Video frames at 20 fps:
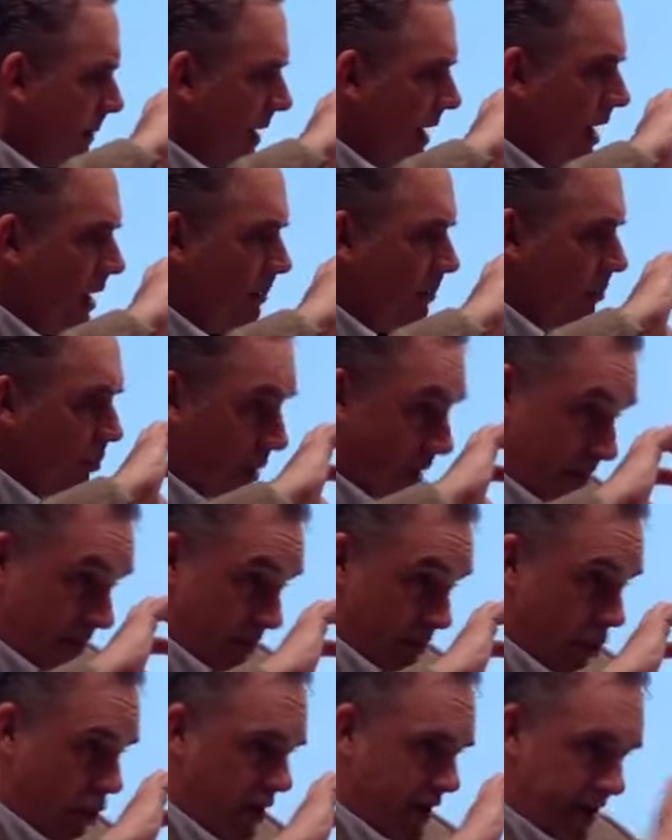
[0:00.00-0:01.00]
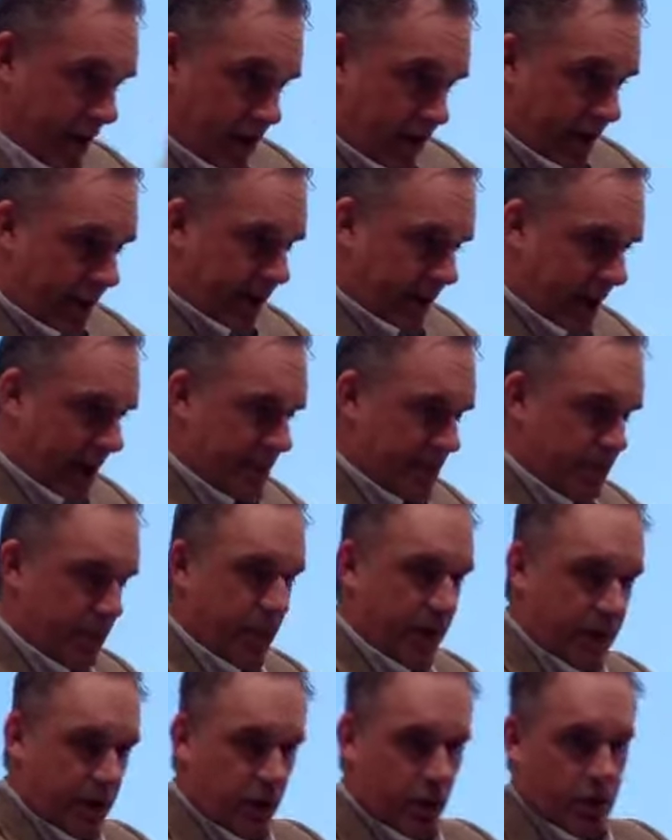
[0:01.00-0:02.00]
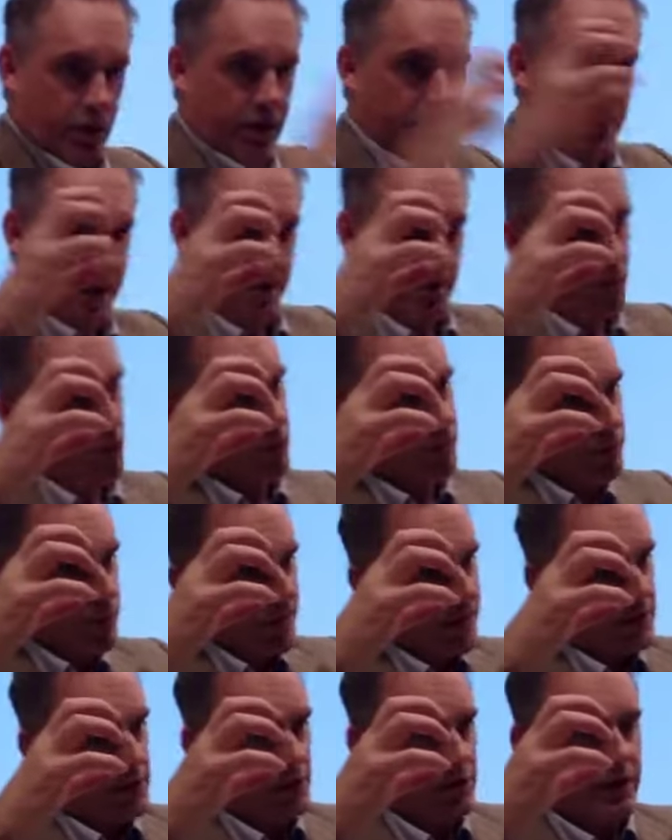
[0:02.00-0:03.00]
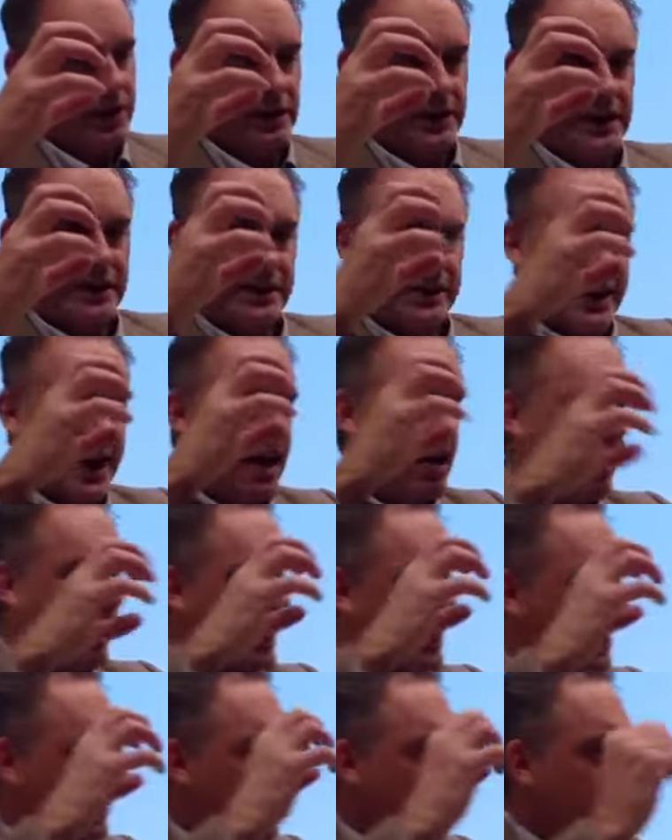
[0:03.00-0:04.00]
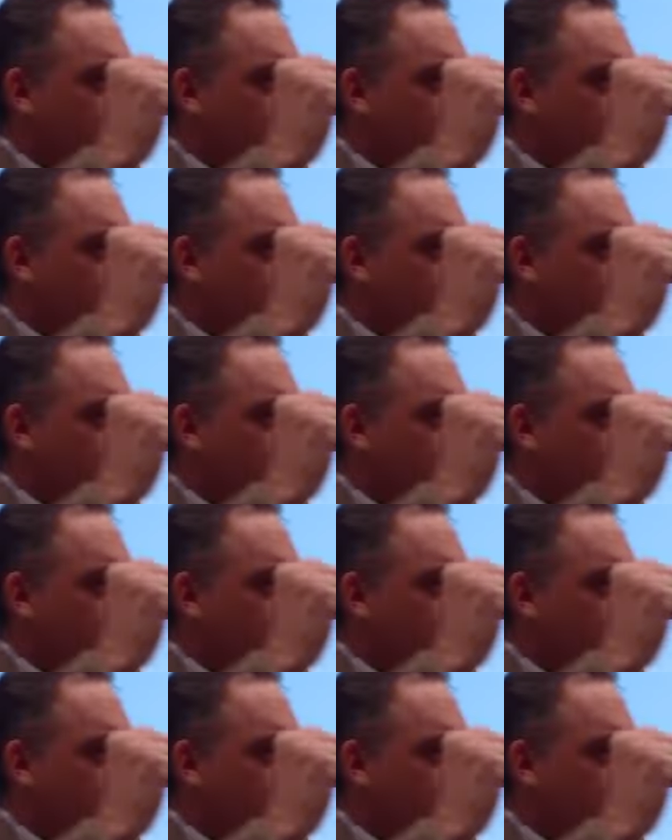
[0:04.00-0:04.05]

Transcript: Um, women more caring and less predatory, and men more predatory and less caring.